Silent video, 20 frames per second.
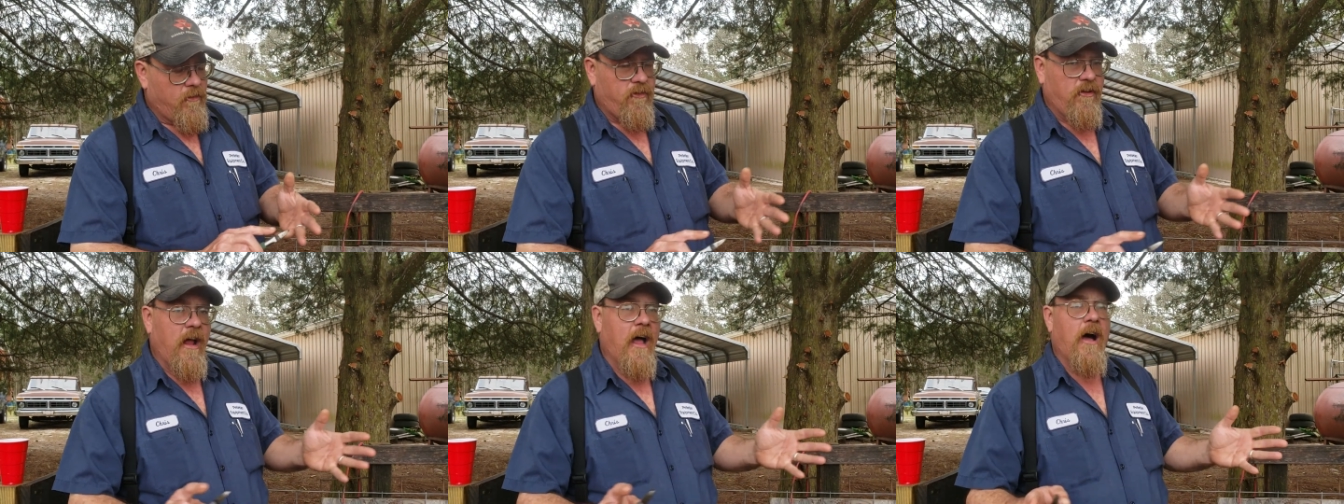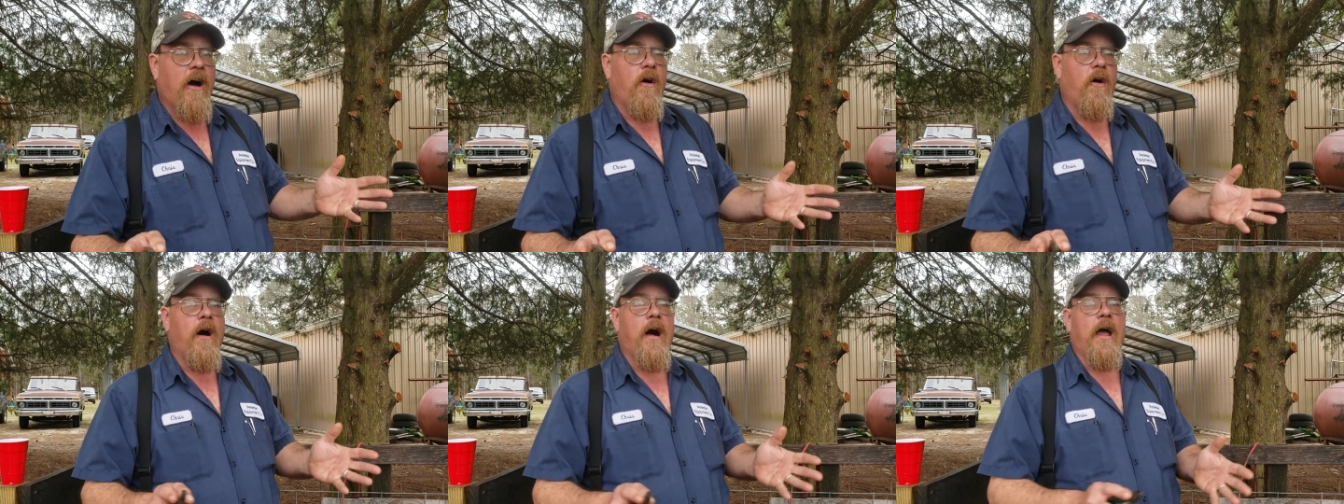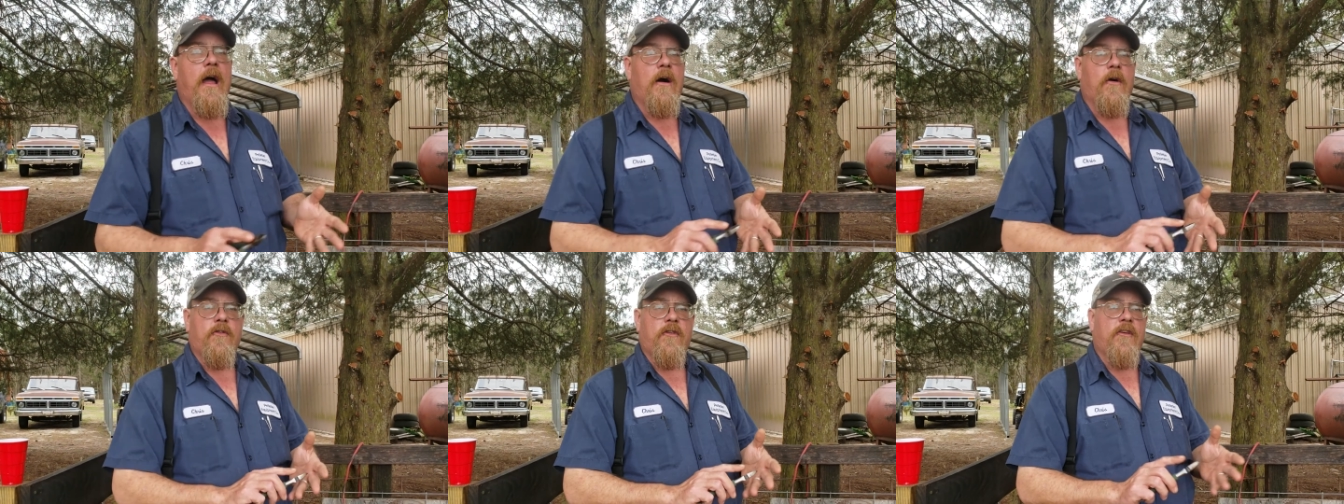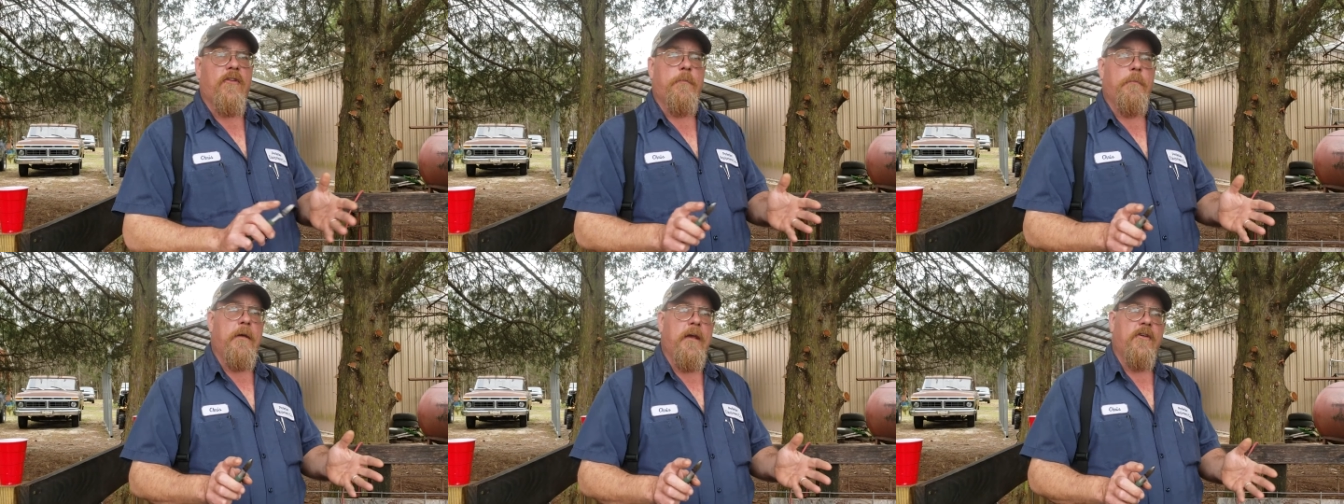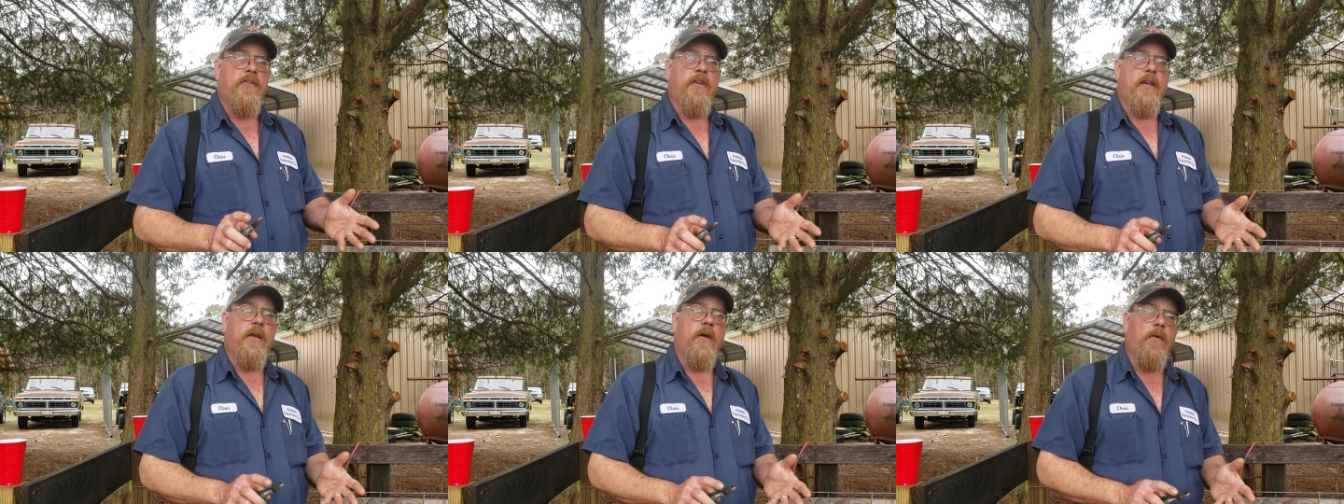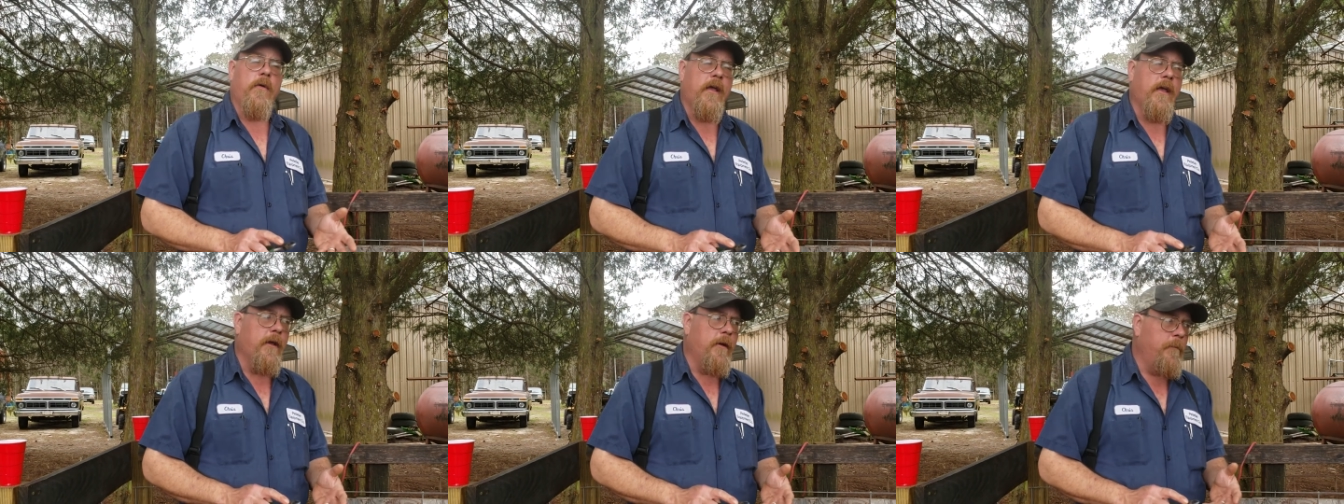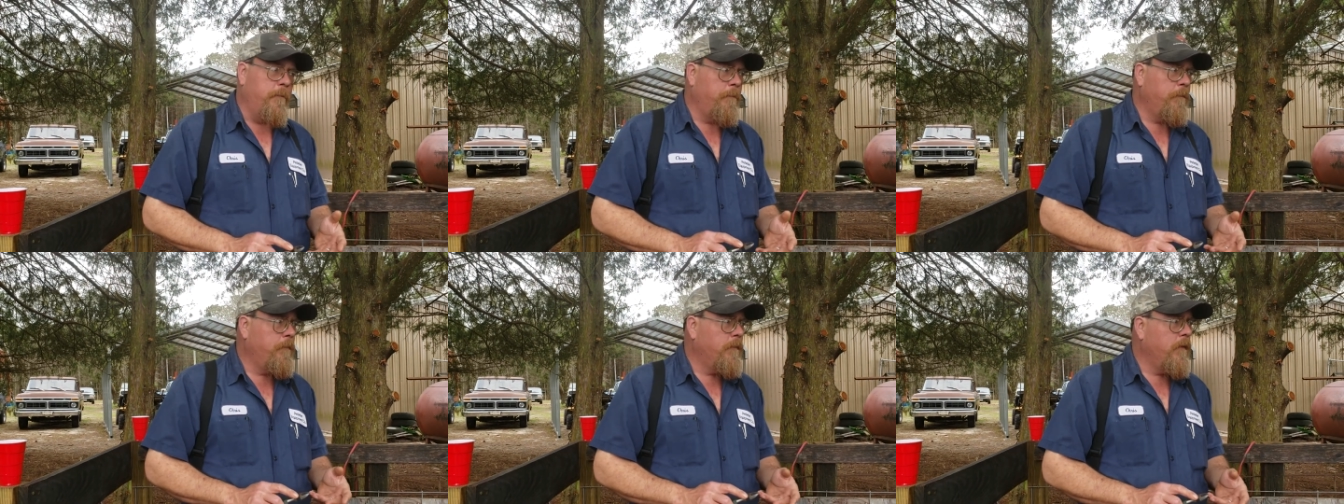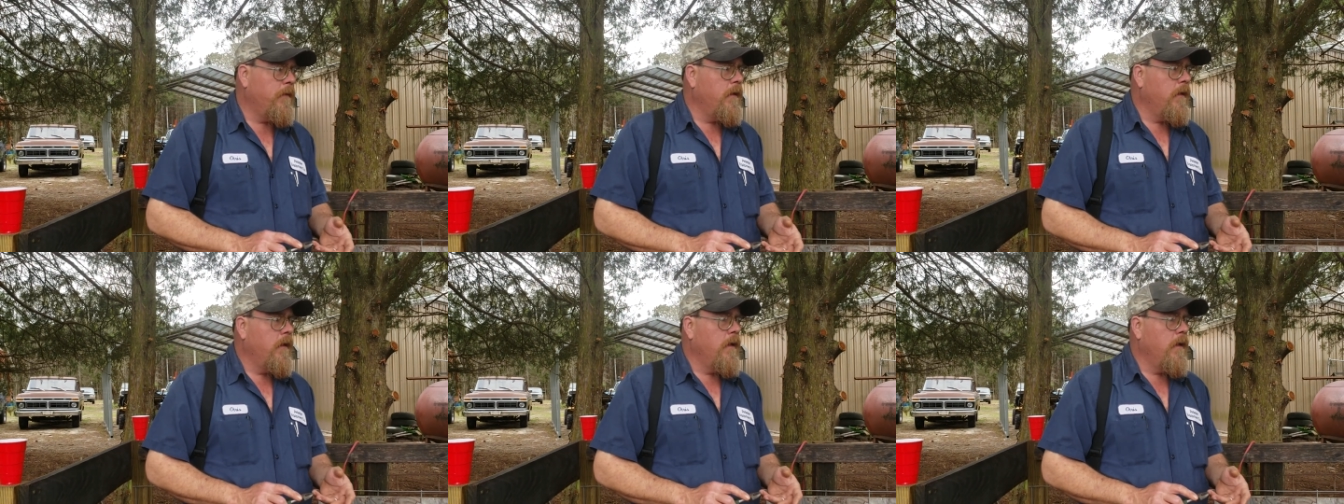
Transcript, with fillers: stall out that's as big as they're going to get them.